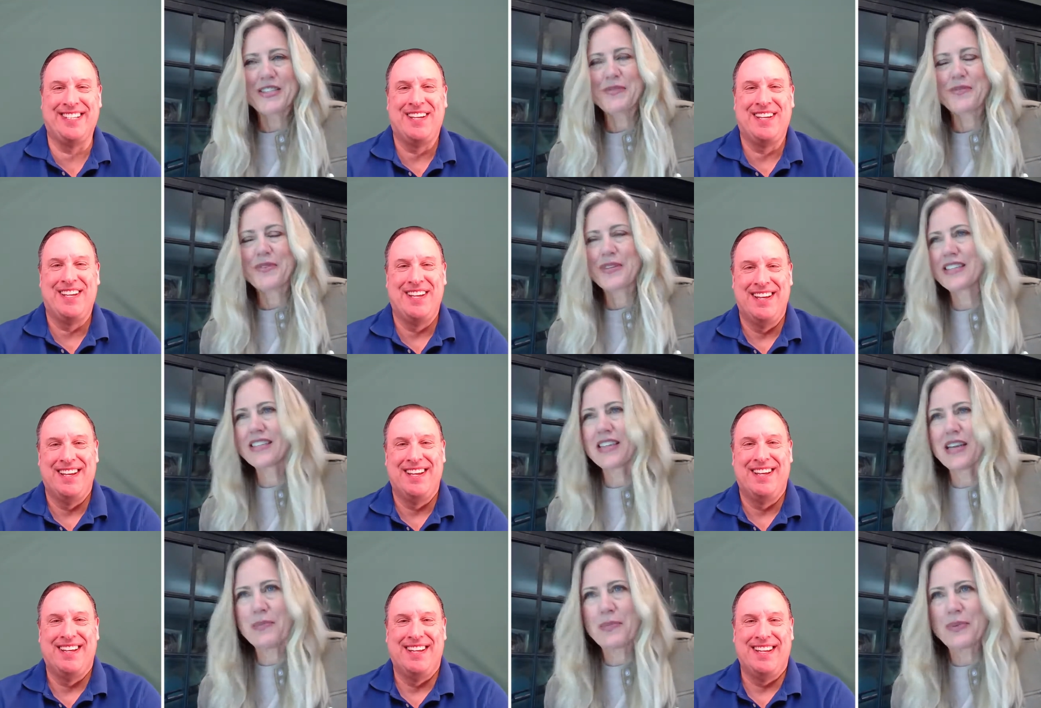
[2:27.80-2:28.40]
Speaker 1: some
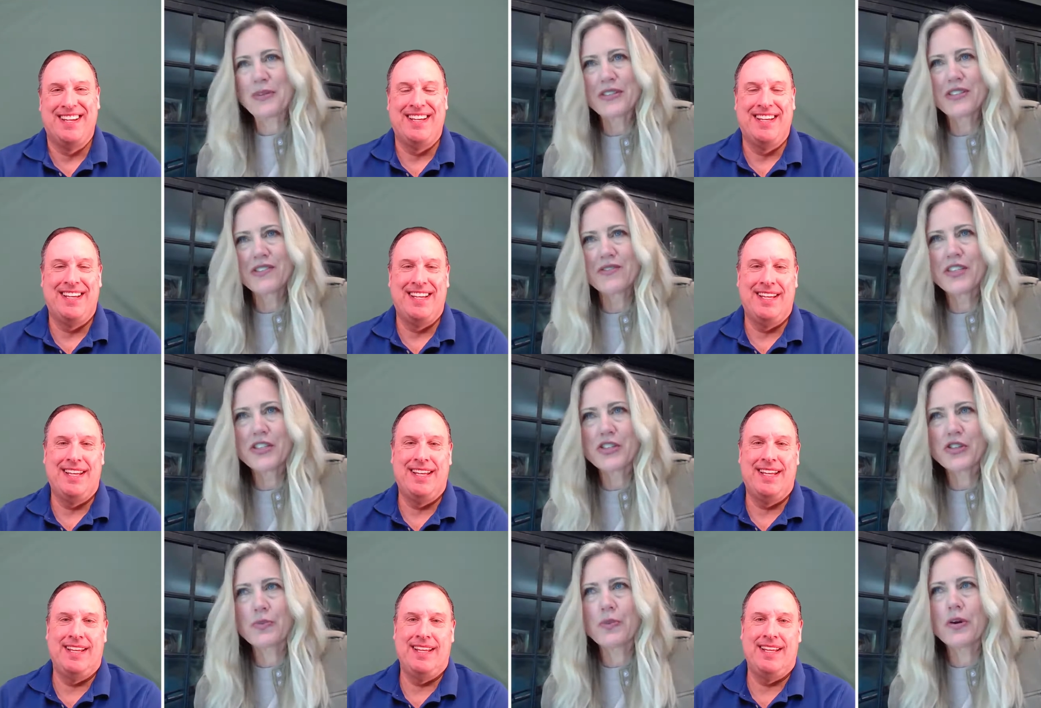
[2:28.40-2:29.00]
examples of
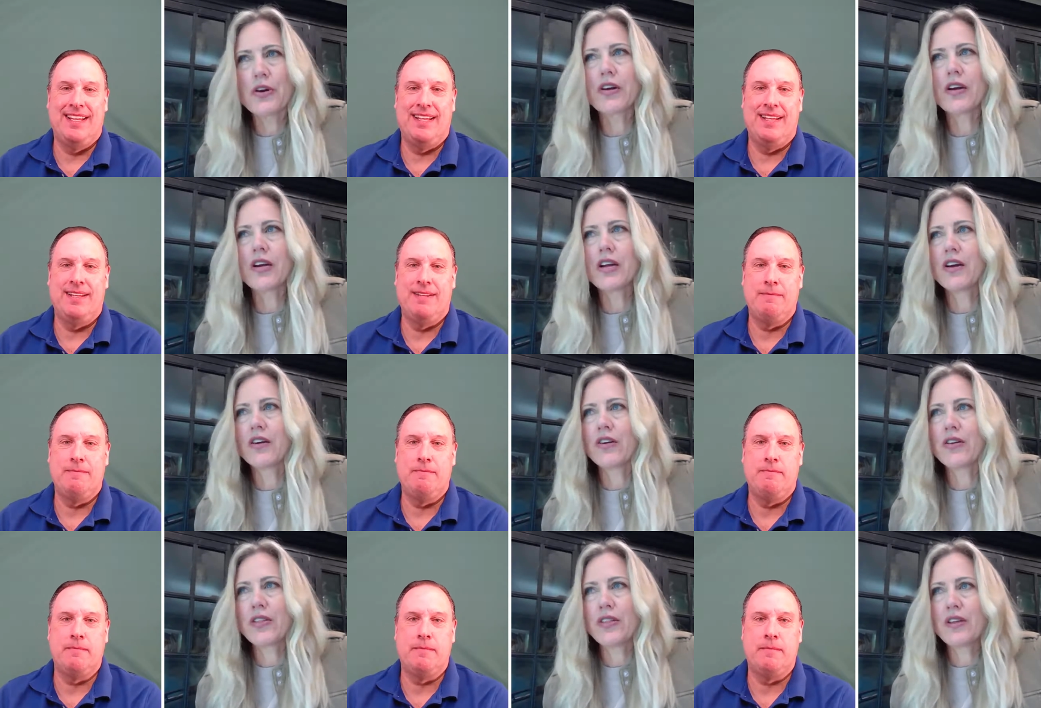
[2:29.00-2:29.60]
digital
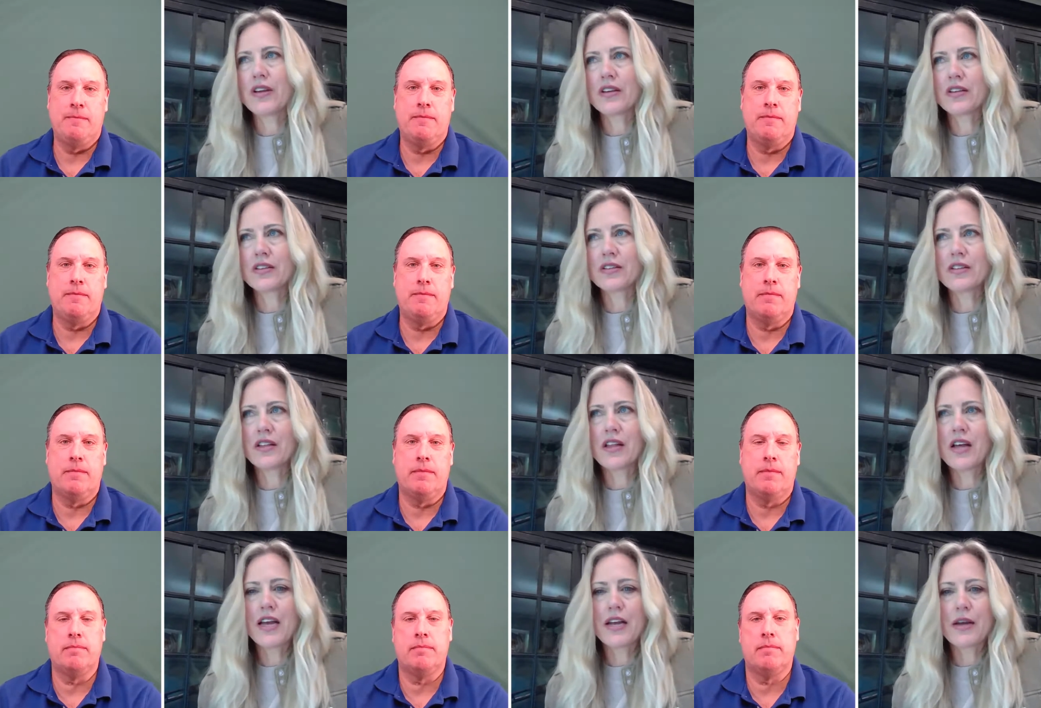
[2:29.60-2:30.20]
marketing are things
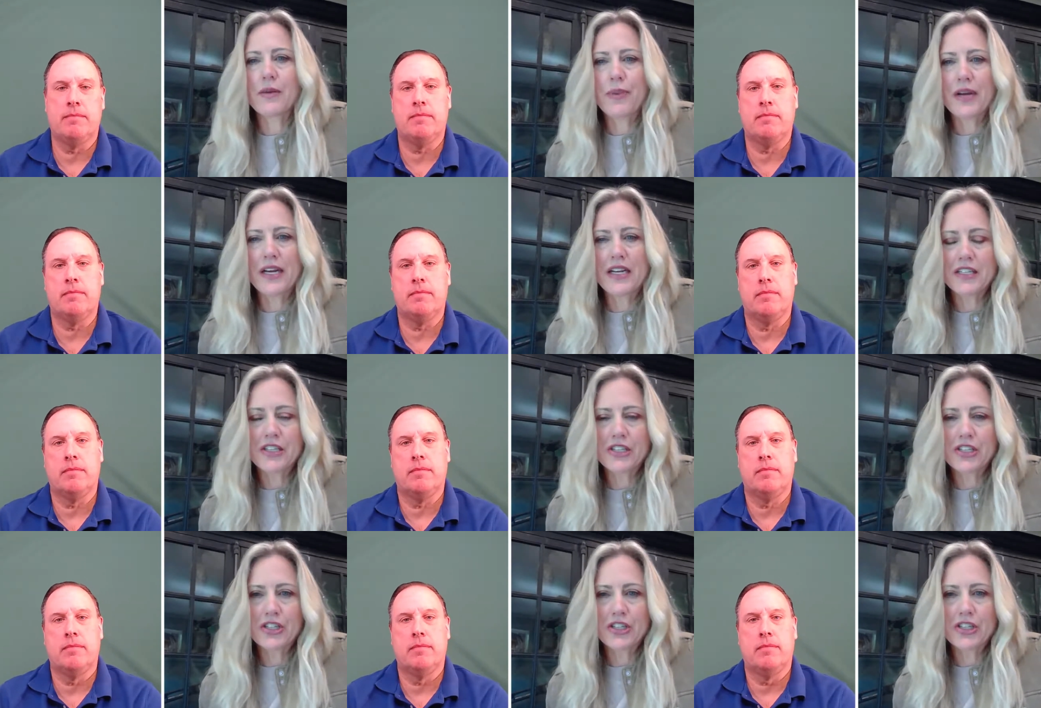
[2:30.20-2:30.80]
like
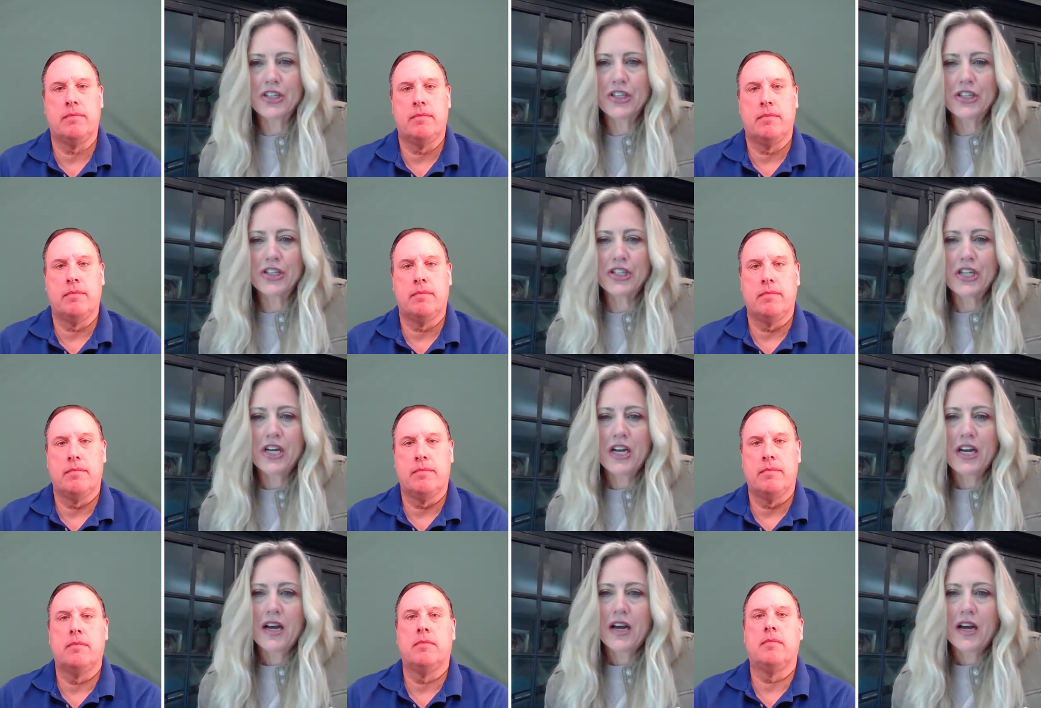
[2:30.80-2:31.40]
paid search,
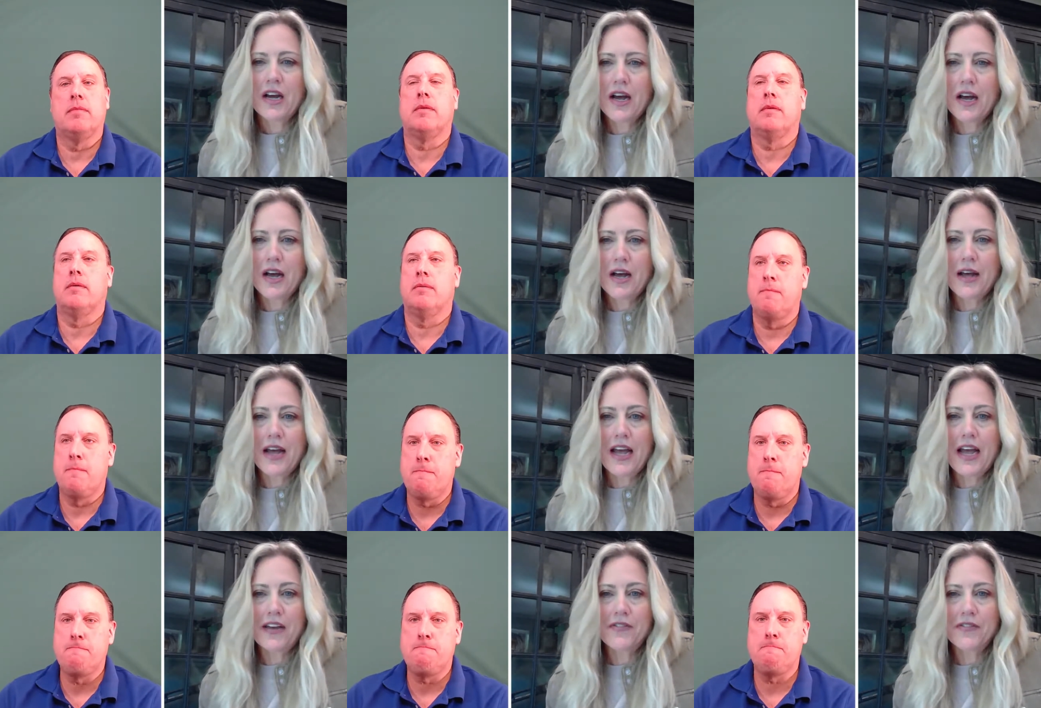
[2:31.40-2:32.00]
uh,
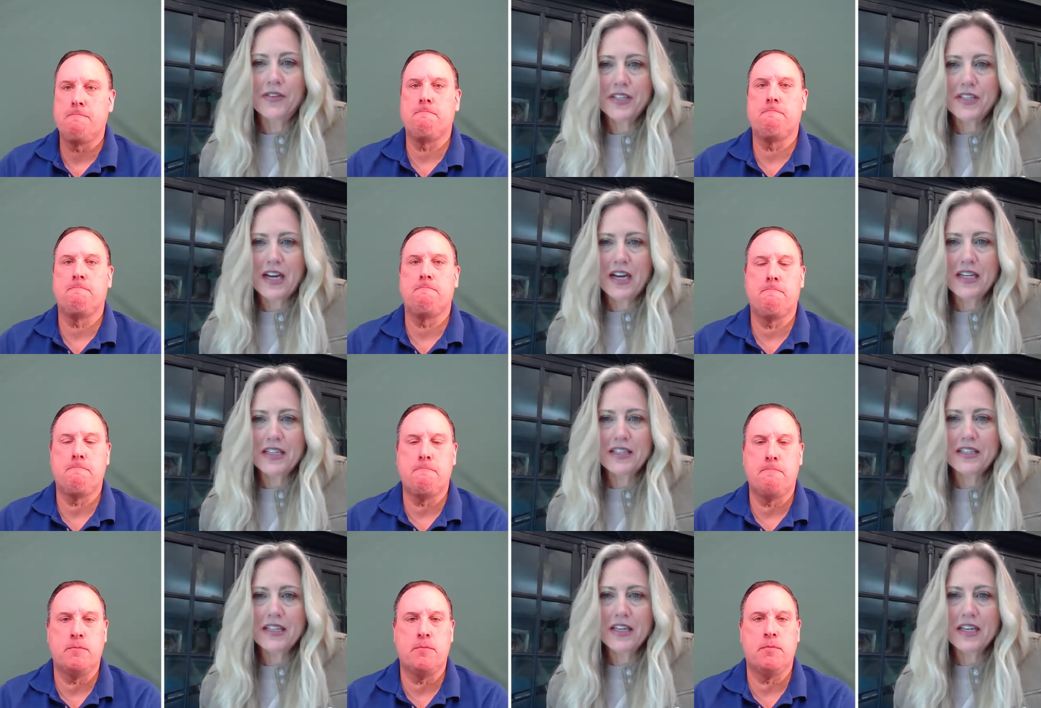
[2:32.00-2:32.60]

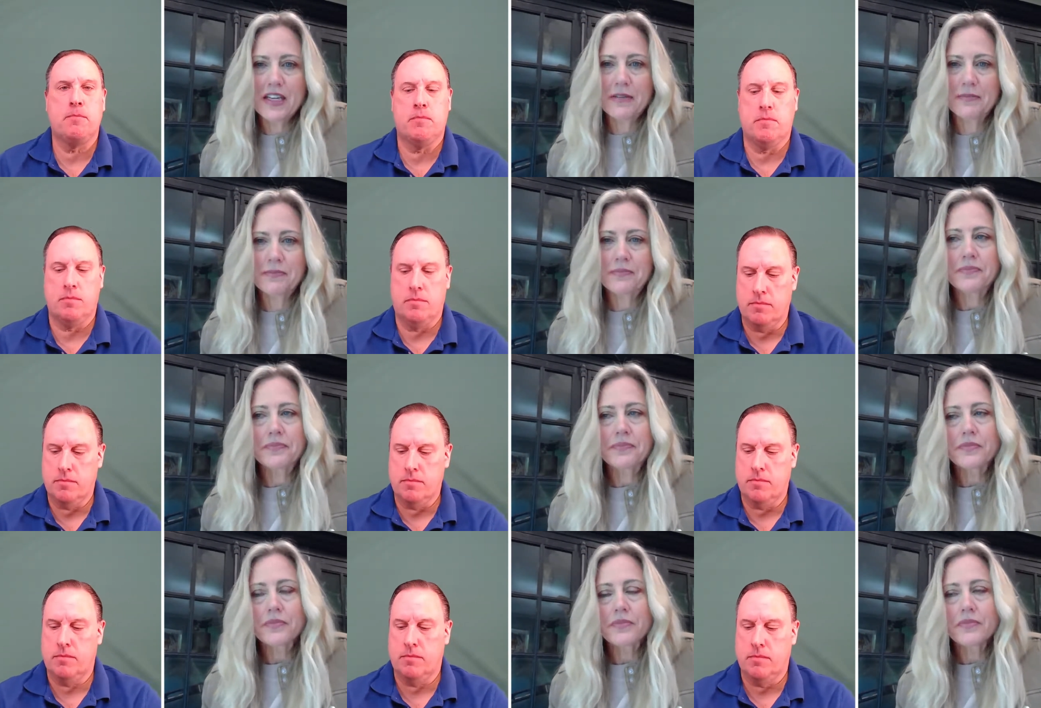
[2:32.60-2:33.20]
advertising.